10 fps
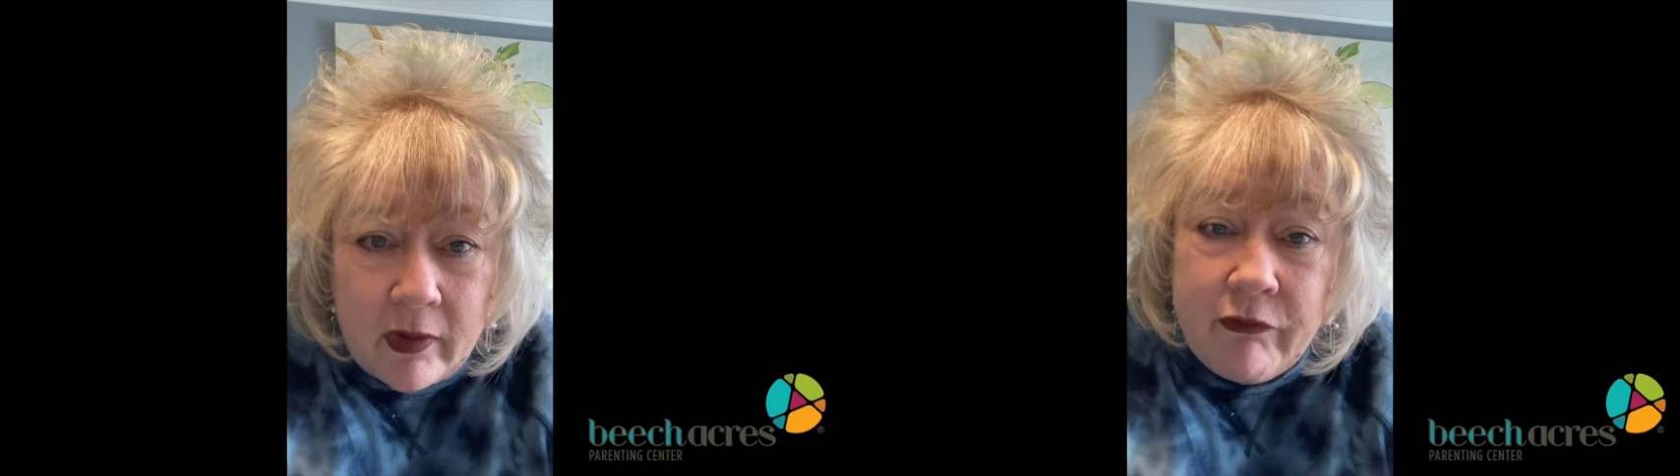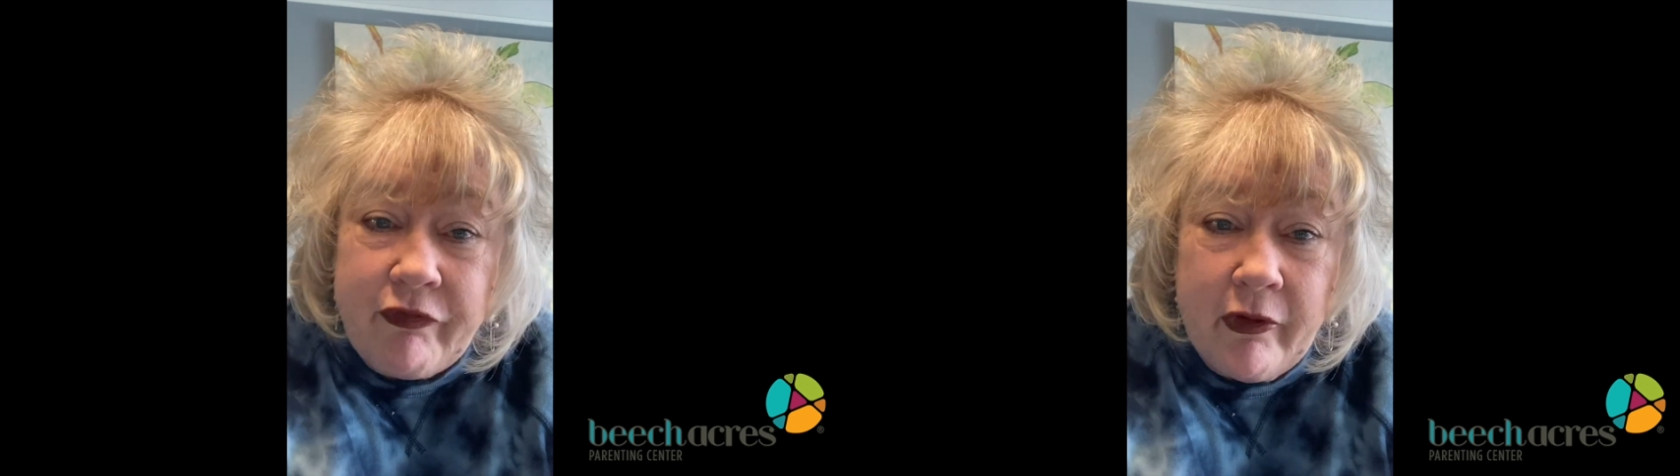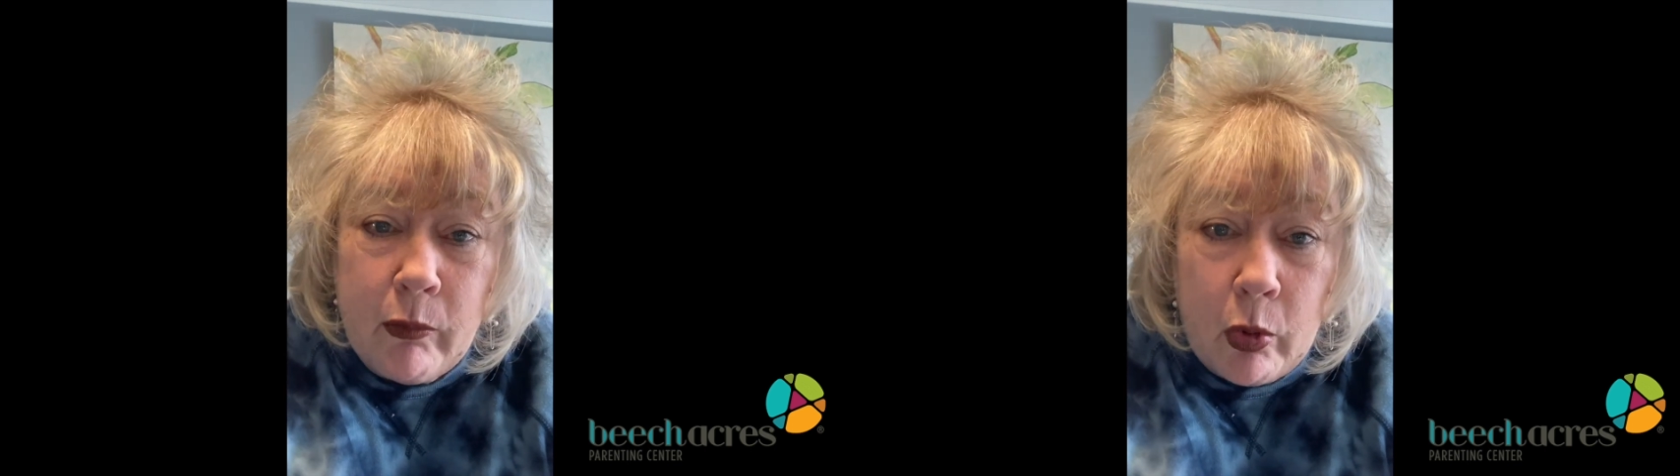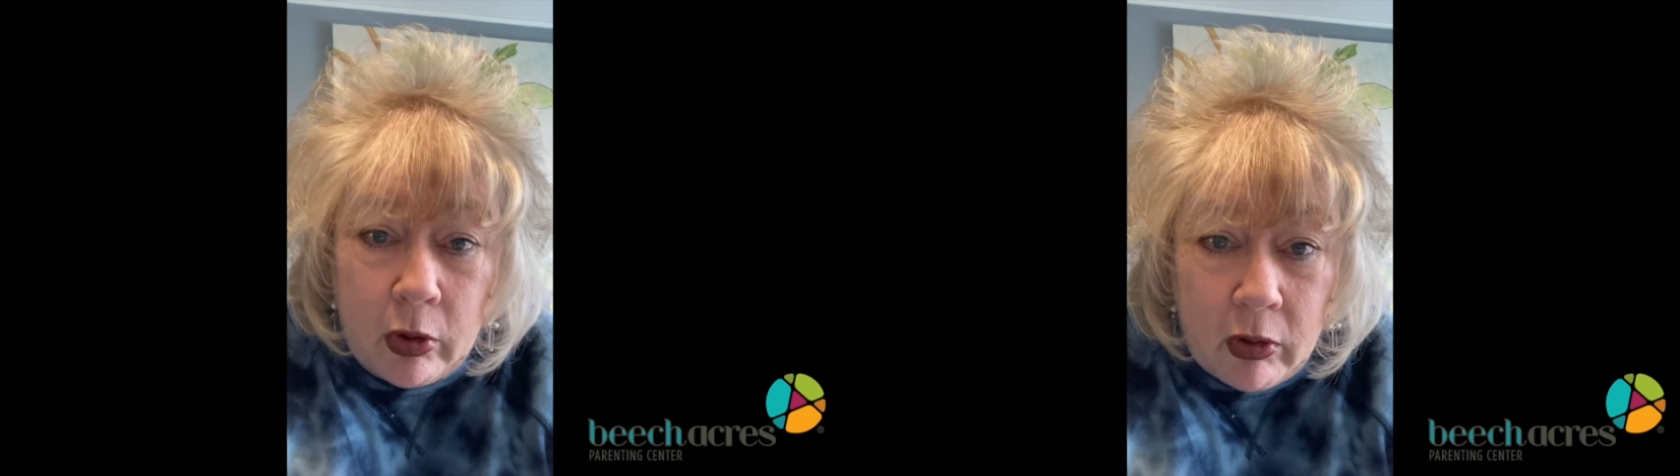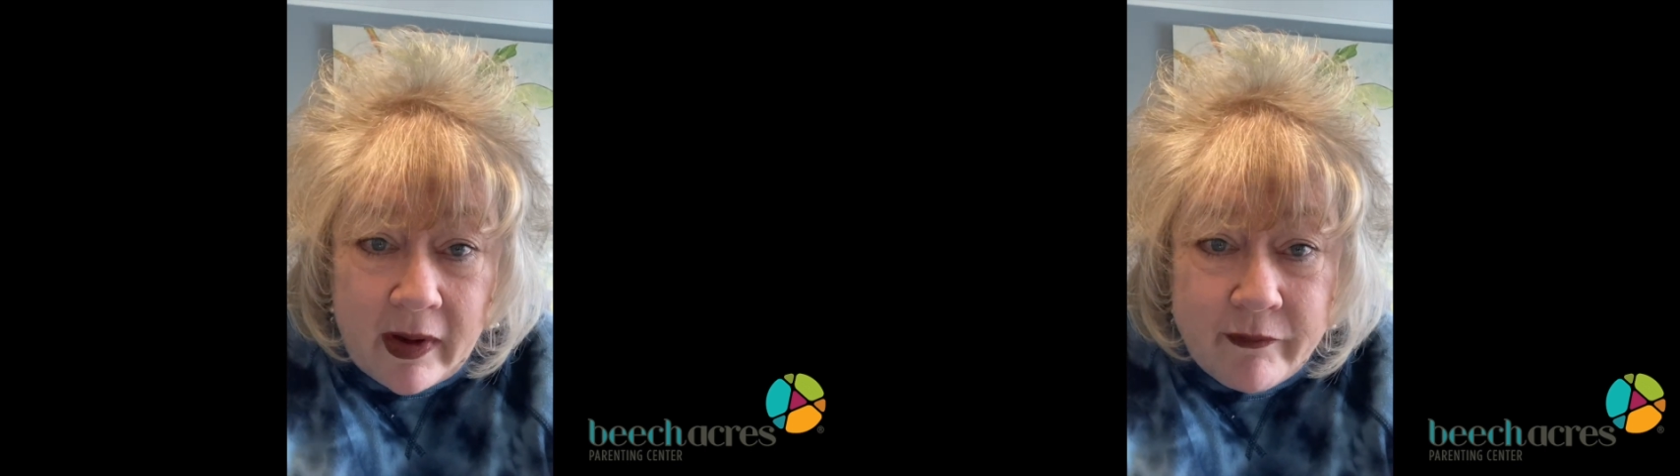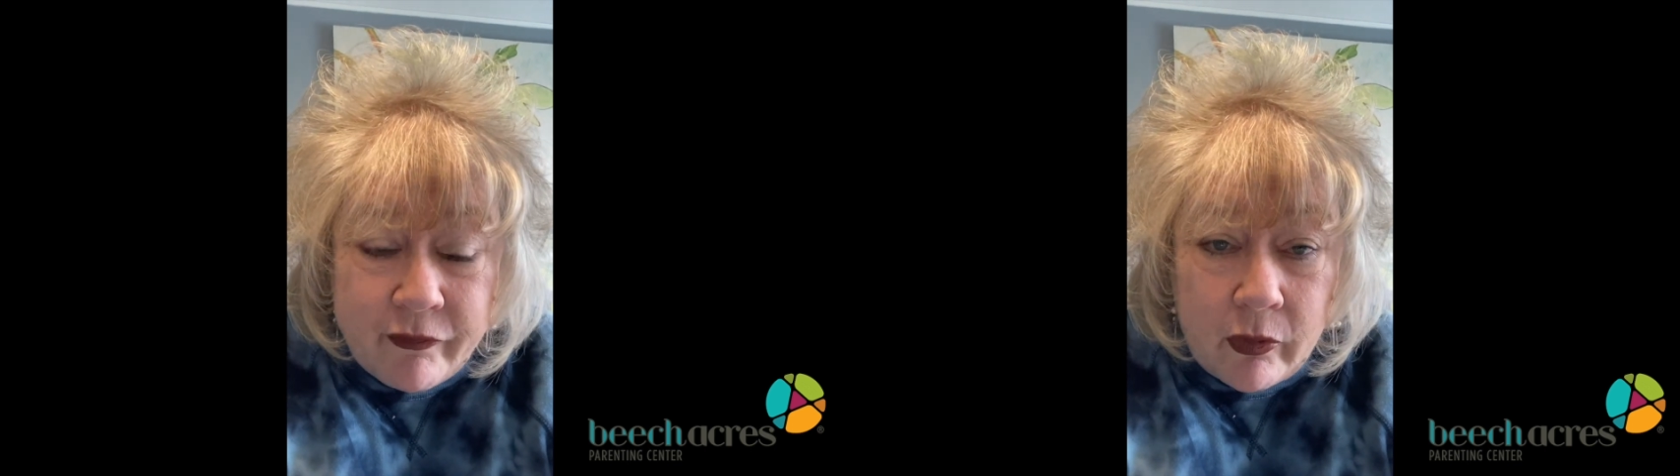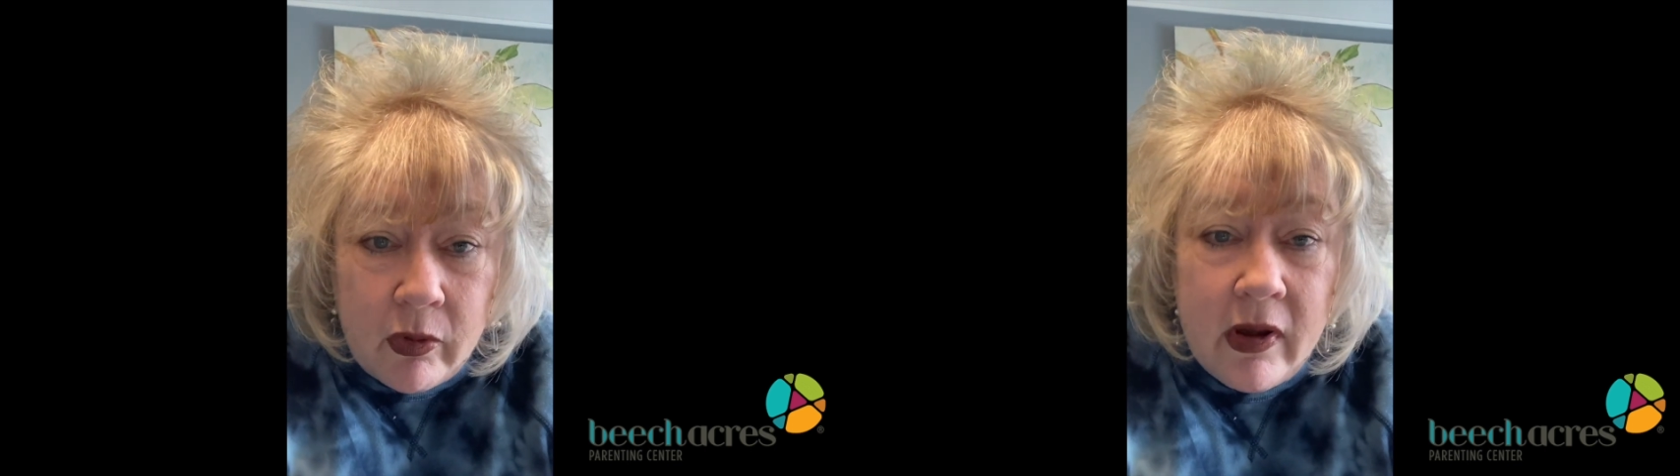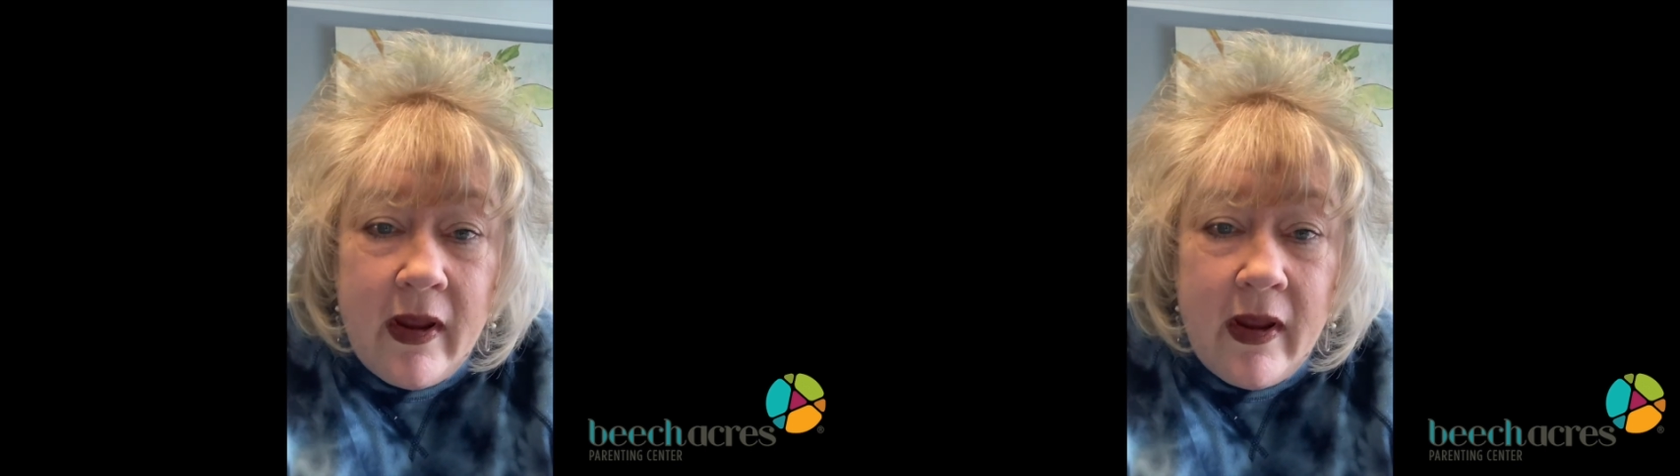and feel more grateful